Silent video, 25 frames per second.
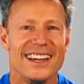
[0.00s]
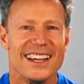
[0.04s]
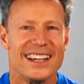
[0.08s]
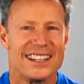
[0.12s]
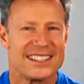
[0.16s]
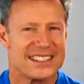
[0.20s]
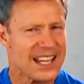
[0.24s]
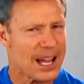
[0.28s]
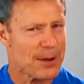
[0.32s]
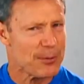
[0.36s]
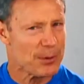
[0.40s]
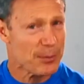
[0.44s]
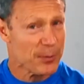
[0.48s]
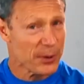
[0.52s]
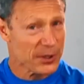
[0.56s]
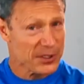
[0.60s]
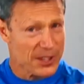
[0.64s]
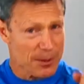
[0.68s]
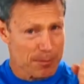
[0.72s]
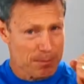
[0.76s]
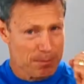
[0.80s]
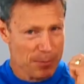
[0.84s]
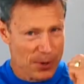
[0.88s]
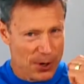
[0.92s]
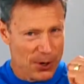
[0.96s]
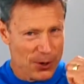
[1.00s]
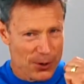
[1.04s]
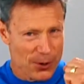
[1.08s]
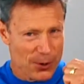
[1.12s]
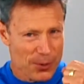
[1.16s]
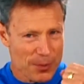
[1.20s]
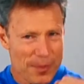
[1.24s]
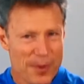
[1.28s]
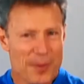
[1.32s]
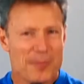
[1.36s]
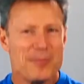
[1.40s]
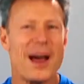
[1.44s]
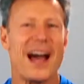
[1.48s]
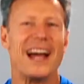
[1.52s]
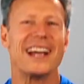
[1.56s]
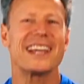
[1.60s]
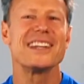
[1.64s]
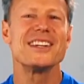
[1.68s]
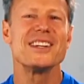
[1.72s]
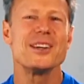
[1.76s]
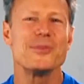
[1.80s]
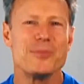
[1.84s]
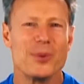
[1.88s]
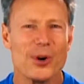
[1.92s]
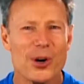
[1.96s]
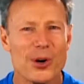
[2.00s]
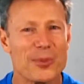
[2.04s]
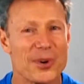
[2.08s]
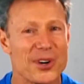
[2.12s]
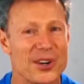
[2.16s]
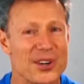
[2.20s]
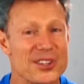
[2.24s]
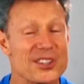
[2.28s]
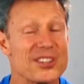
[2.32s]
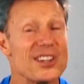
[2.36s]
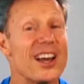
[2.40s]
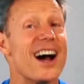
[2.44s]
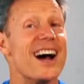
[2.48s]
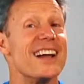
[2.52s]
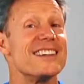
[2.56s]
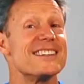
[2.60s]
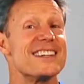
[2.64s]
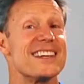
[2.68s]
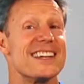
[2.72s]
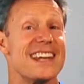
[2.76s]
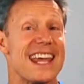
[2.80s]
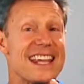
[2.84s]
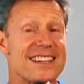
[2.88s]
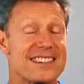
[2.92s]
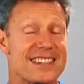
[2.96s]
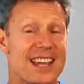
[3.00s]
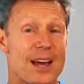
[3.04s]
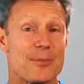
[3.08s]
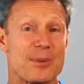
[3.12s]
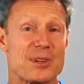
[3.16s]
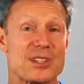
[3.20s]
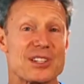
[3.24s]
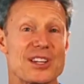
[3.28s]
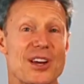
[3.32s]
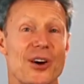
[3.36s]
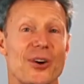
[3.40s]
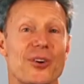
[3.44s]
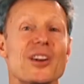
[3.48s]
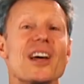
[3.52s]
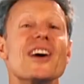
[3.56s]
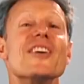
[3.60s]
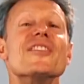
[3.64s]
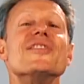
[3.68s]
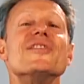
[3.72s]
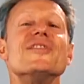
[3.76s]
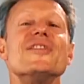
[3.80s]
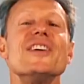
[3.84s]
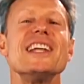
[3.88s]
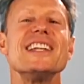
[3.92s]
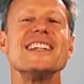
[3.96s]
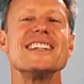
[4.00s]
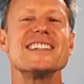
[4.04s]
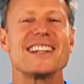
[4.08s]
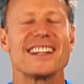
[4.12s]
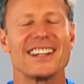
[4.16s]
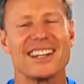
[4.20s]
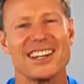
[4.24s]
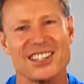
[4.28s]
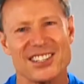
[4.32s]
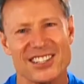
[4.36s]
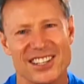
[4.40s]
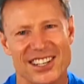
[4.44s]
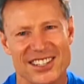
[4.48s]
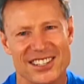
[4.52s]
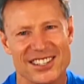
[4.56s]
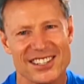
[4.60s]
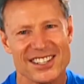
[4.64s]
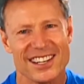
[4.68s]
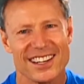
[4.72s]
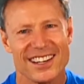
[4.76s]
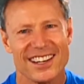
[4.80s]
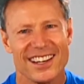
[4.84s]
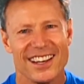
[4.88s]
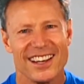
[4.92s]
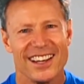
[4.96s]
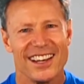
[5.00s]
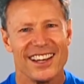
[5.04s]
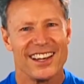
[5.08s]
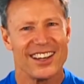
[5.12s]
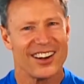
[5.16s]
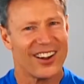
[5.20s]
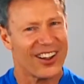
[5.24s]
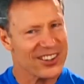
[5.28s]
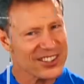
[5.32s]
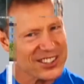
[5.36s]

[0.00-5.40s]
It's time to put the boom back in the boomers on today's episode of Fit and Delicious. It all